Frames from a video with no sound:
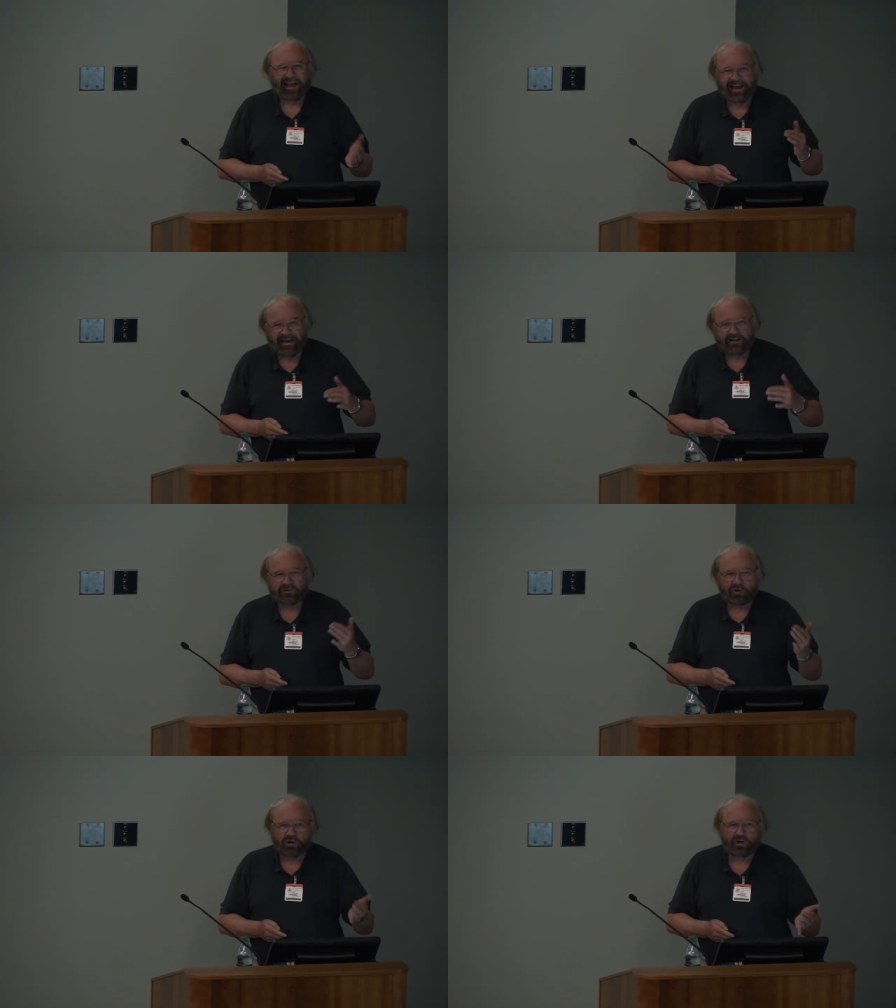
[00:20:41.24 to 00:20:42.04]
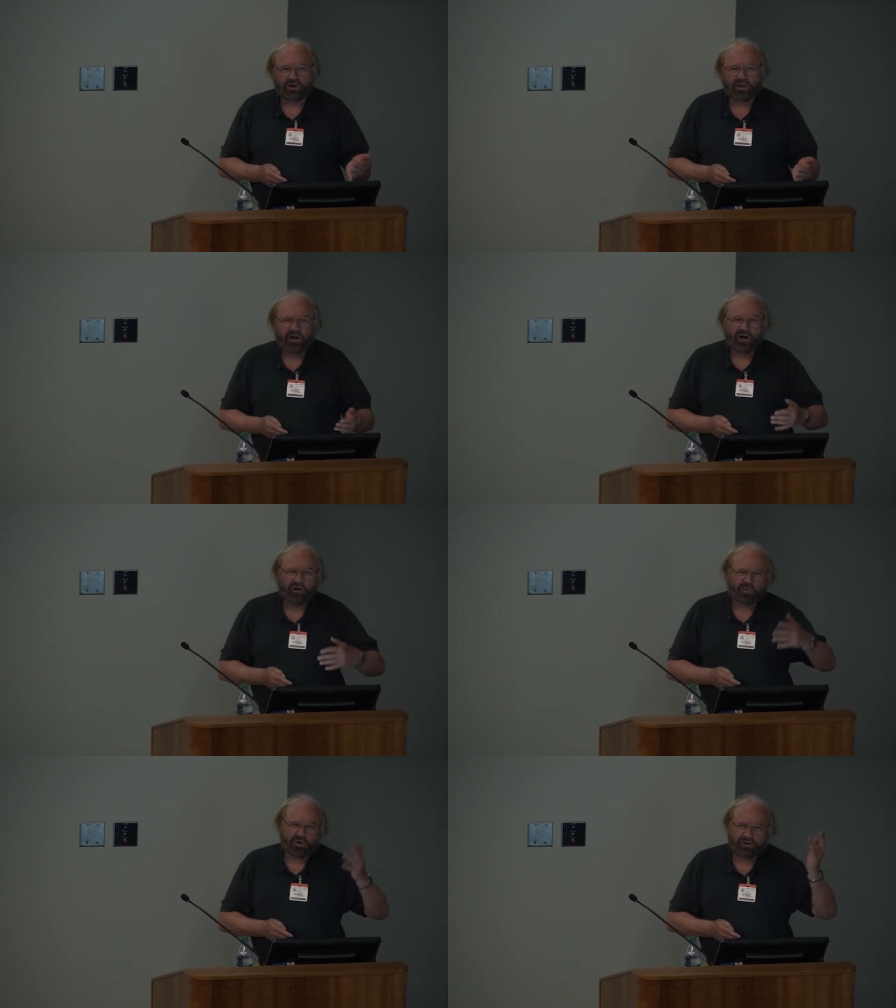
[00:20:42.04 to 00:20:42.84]
and or
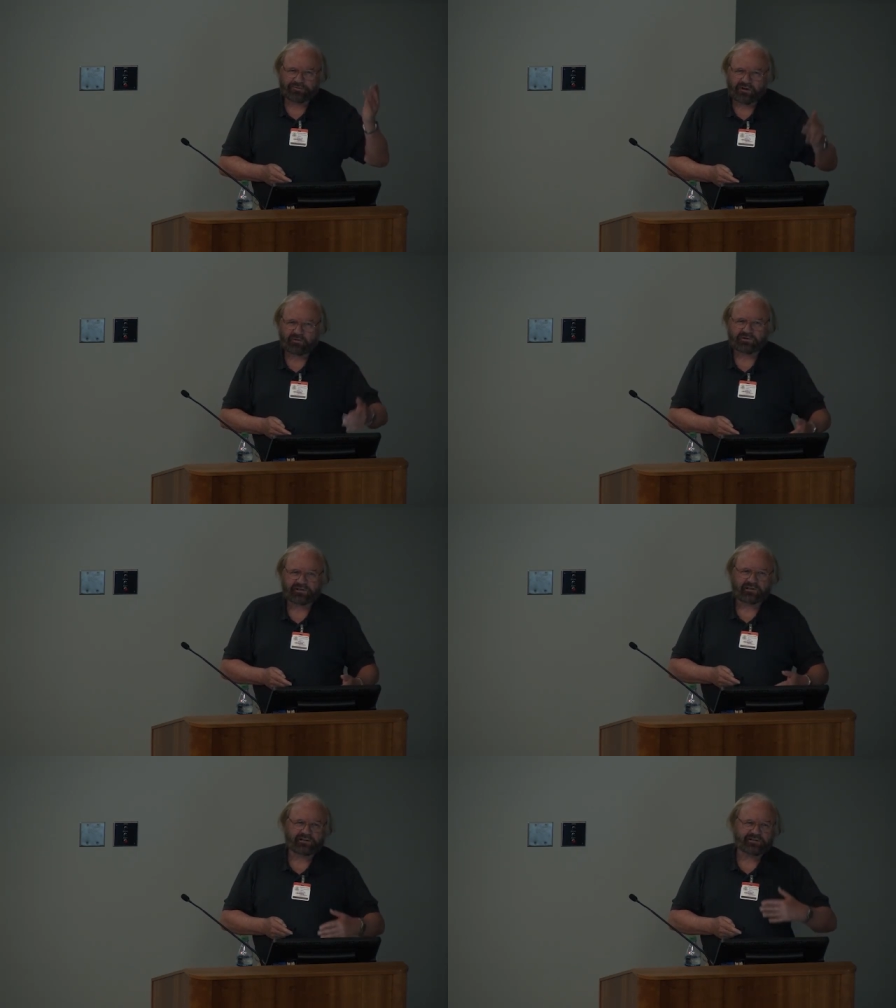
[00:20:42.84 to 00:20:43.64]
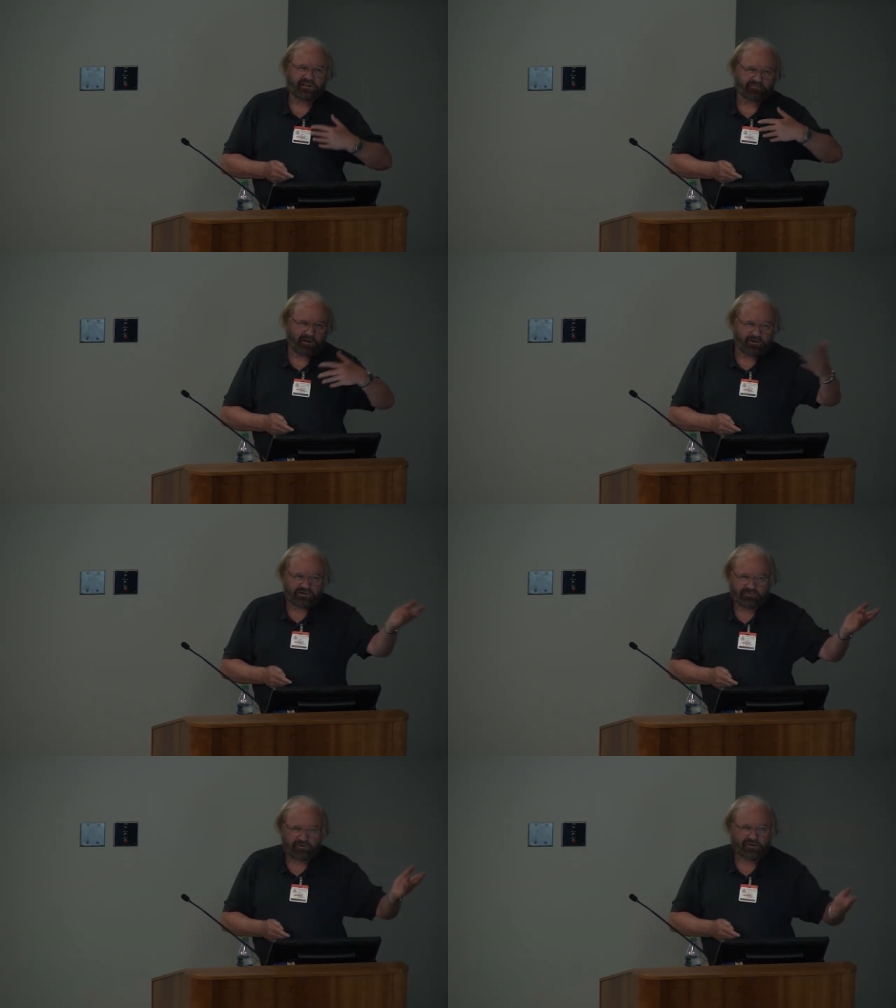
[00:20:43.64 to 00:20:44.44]
on word frequency lists that the
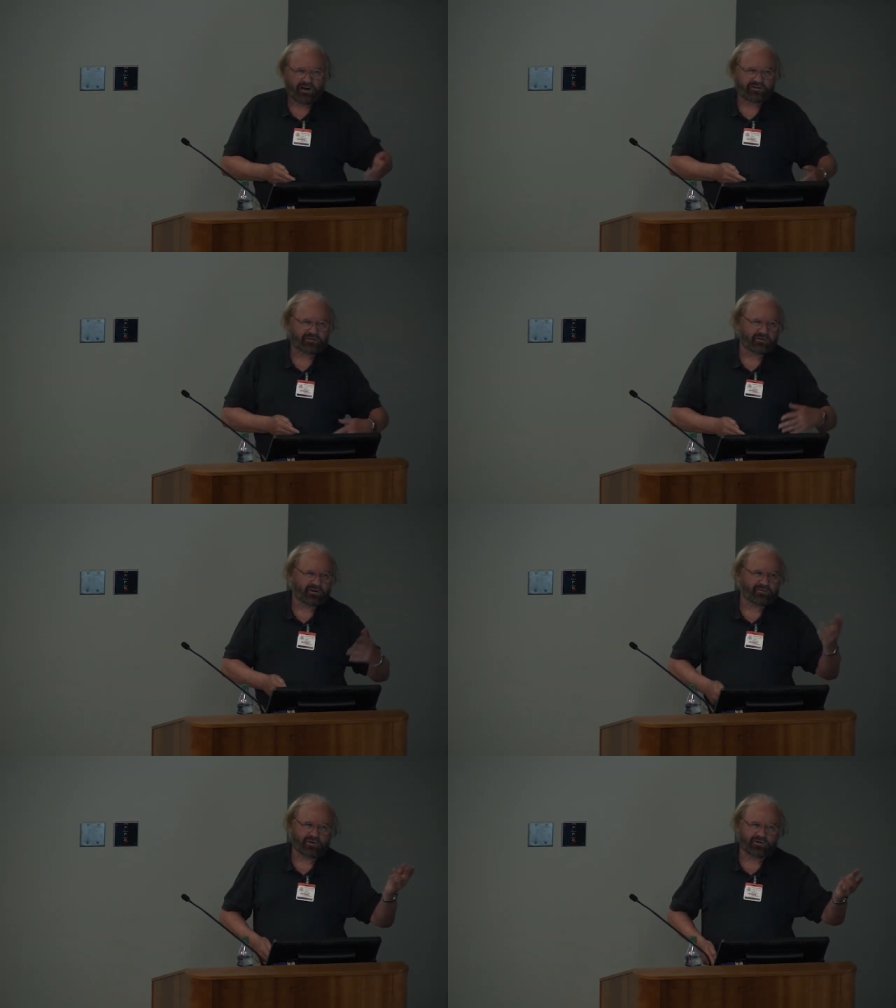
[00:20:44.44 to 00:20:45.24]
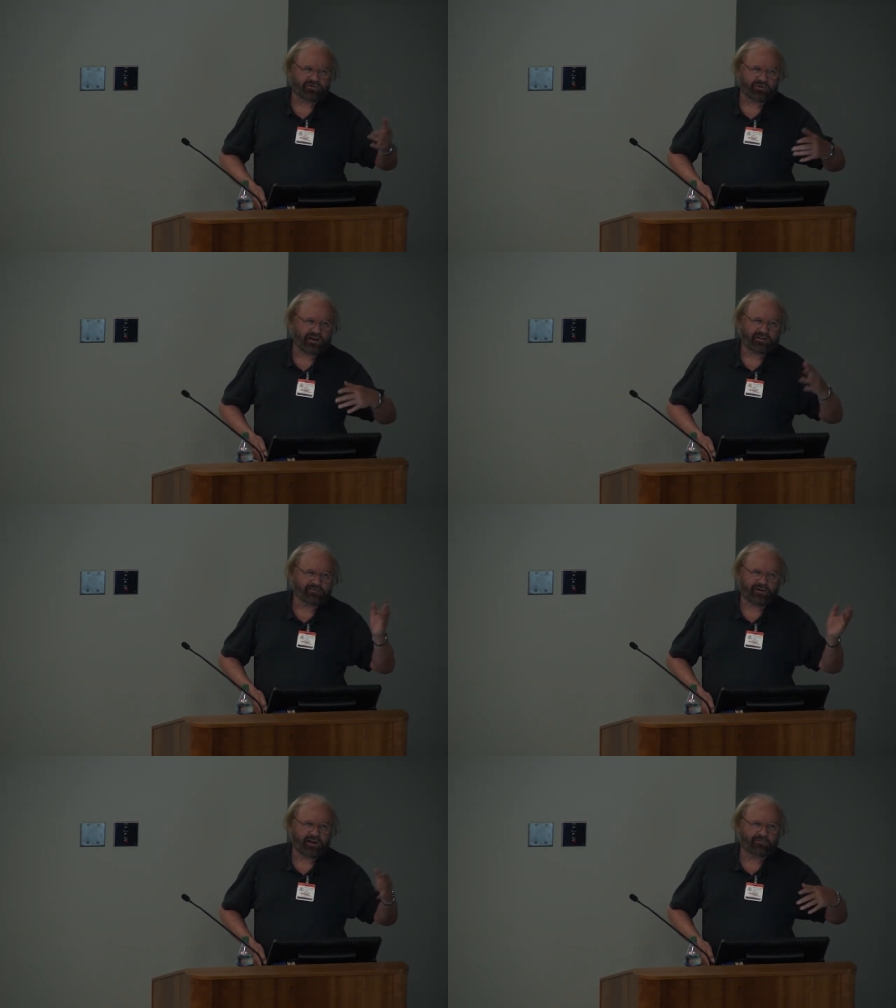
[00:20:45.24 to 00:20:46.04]
publisher provides you. You know, if you're
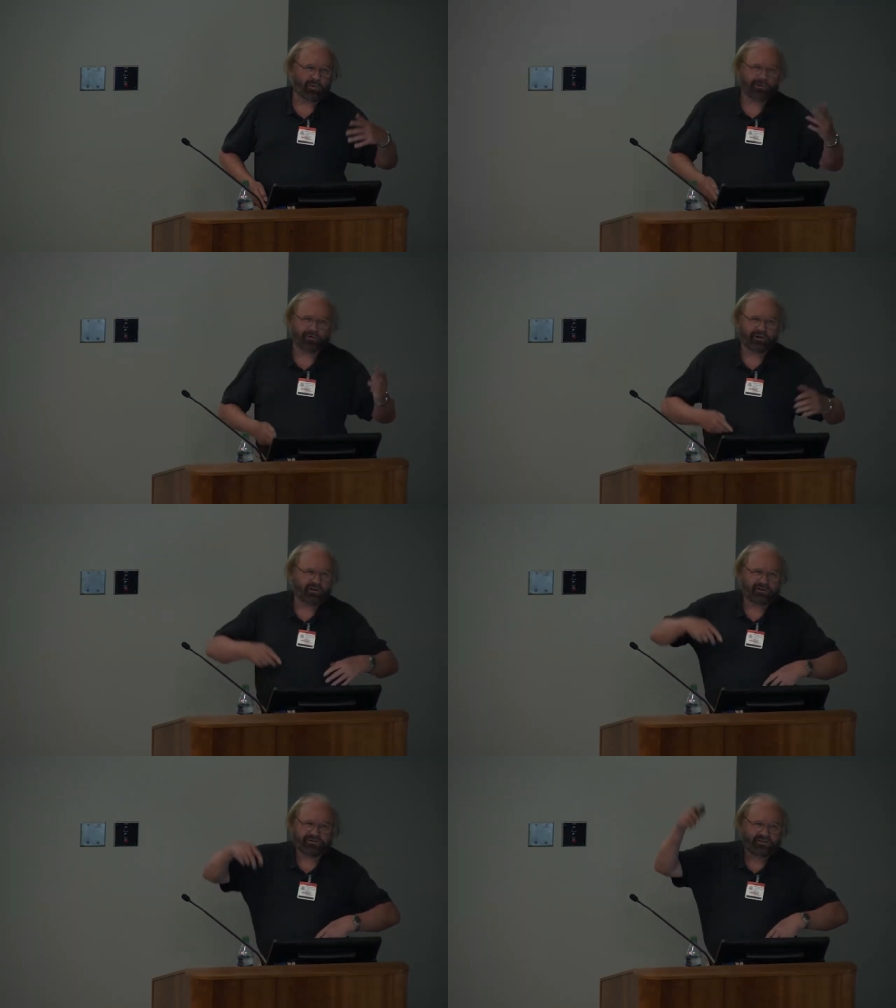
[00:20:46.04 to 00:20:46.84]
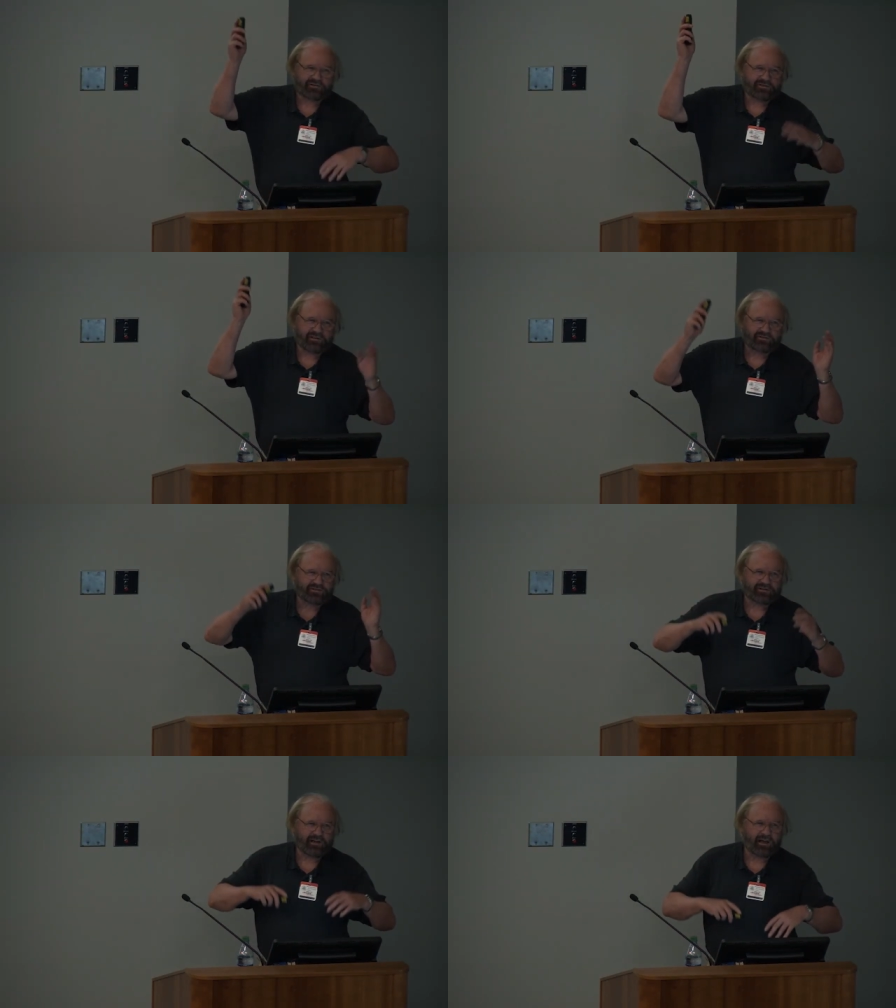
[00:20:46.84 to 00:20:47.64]
writing for level three on such and such a
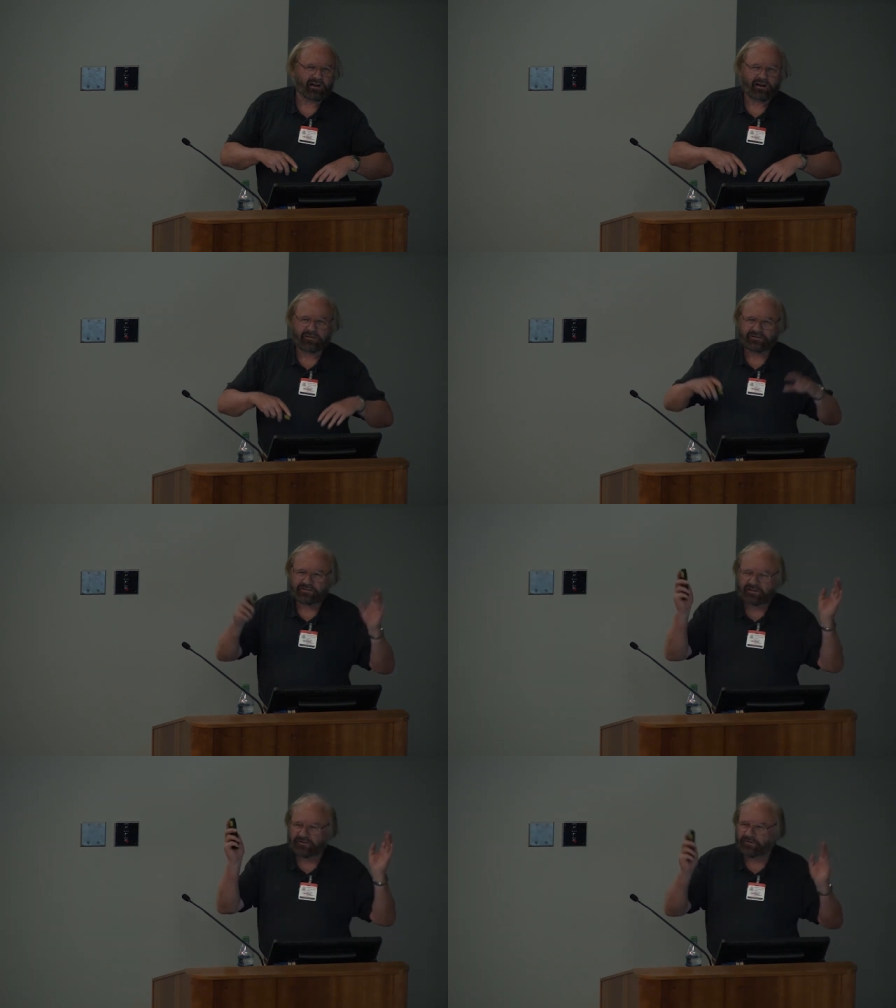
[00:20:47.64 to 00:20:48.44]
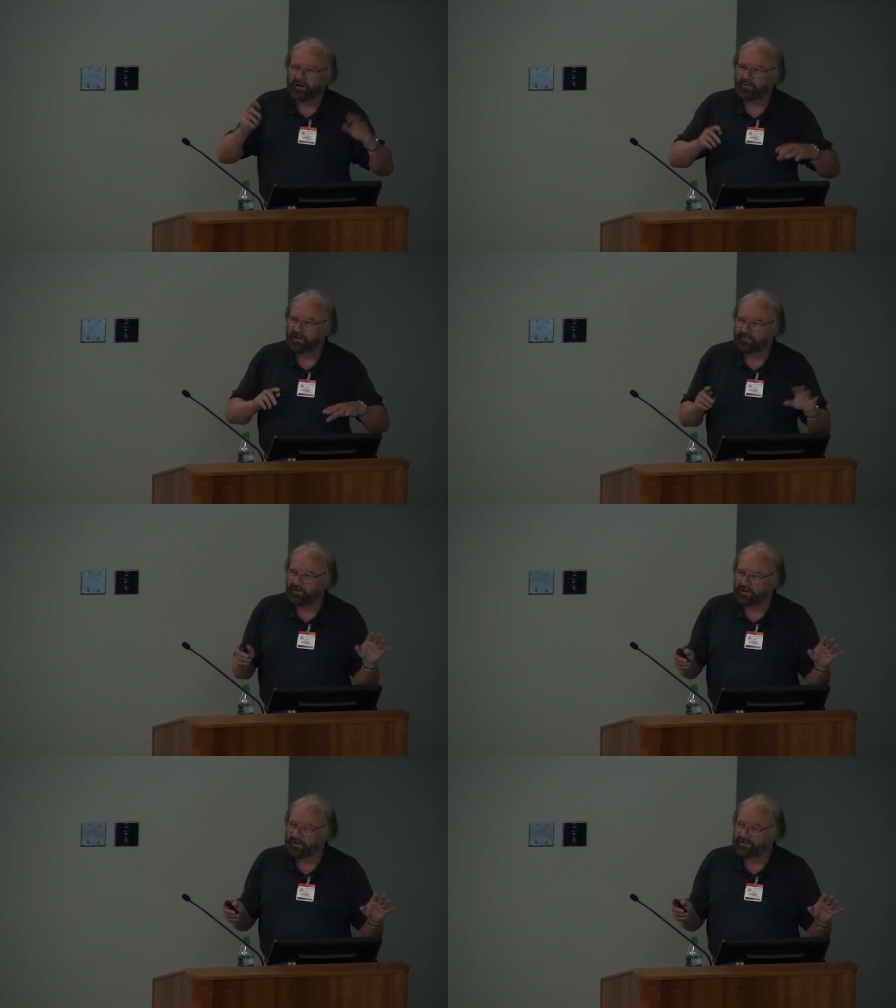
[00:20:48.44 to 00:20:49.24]
scale, like the CFR or whatever
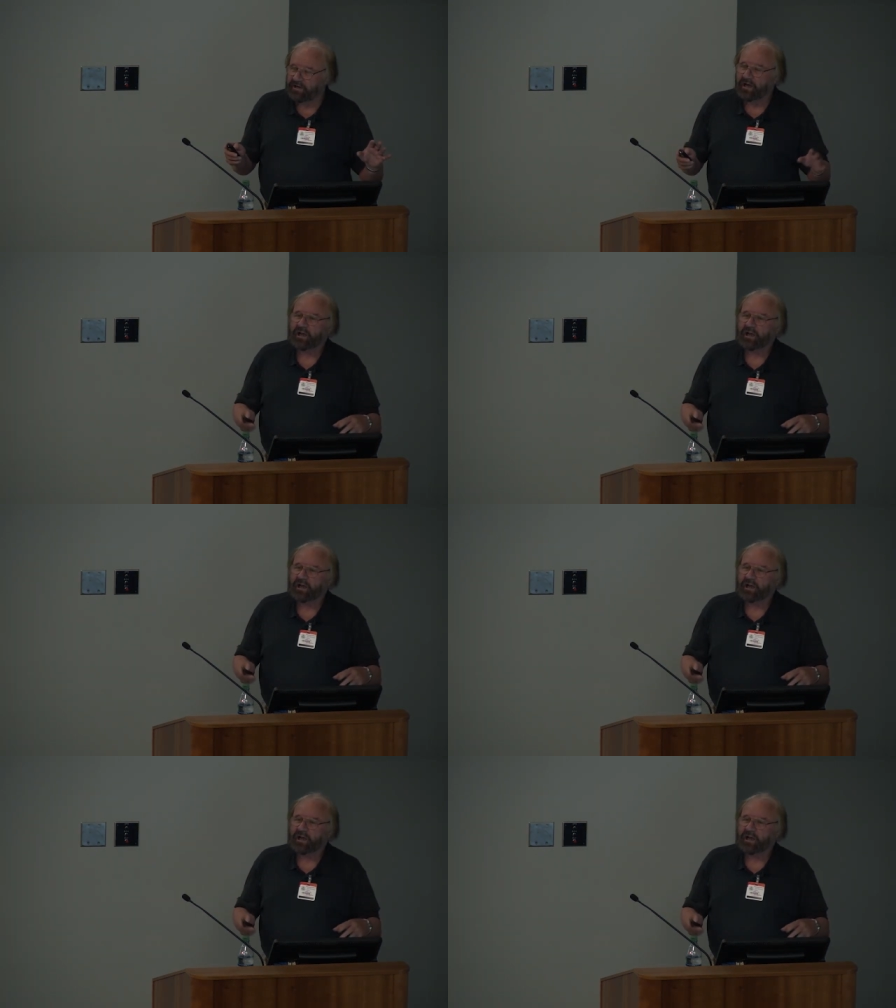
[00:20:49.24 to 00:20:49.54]
it is,